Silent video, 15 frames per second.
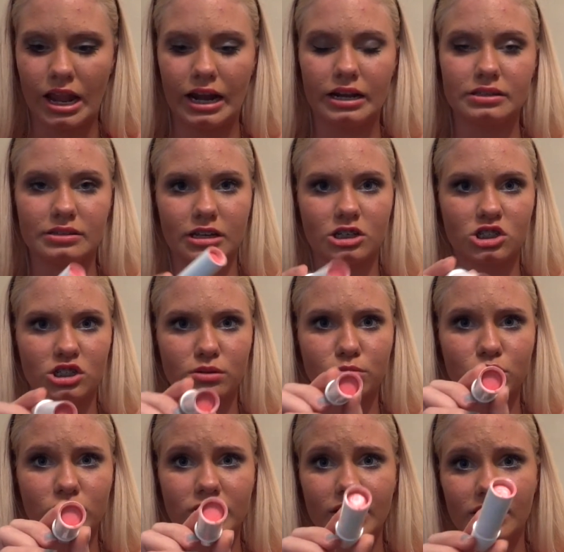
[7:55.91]
And it's like
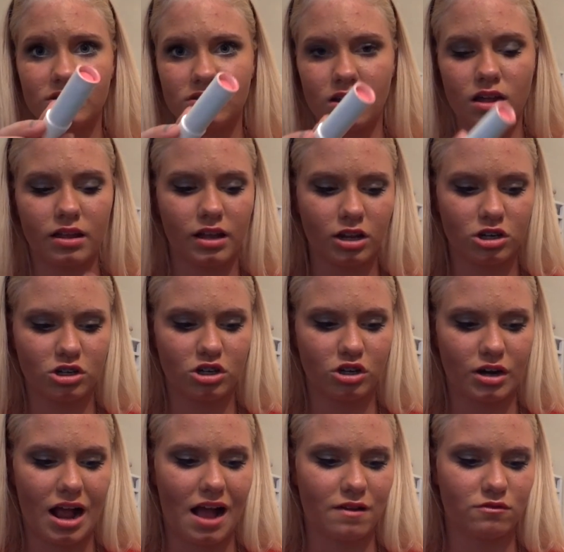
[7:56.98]
shimmery, it's not like
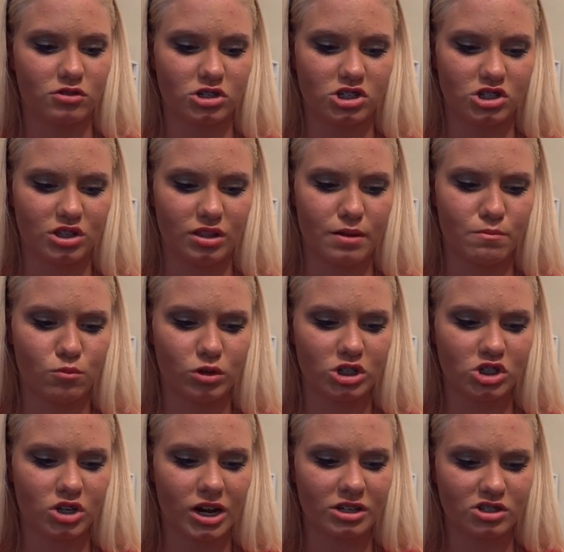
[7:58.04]
your average lip
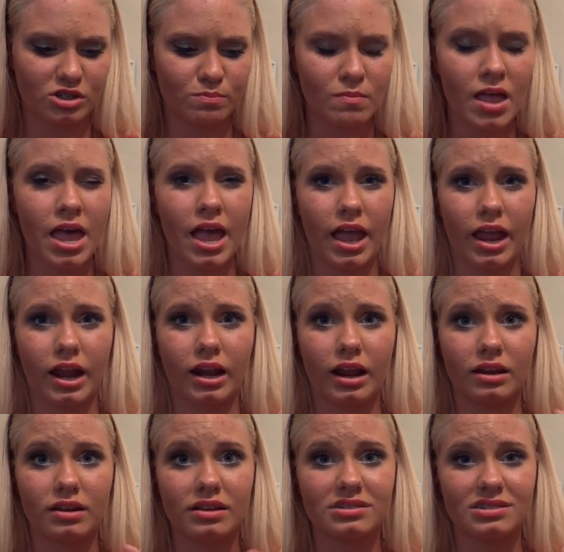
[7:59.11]
moisturizer, and
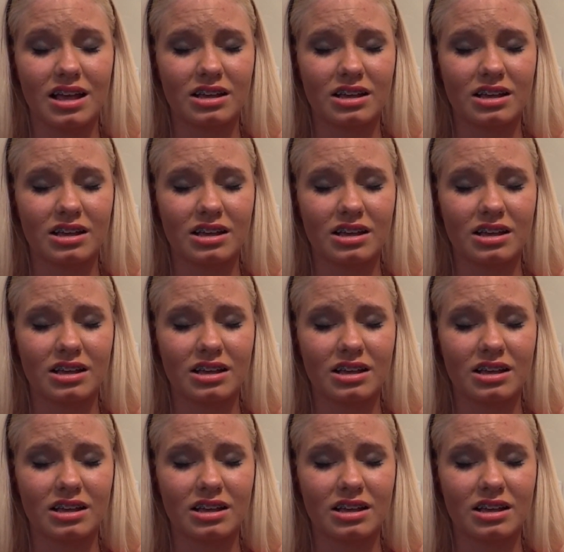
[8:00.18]
it does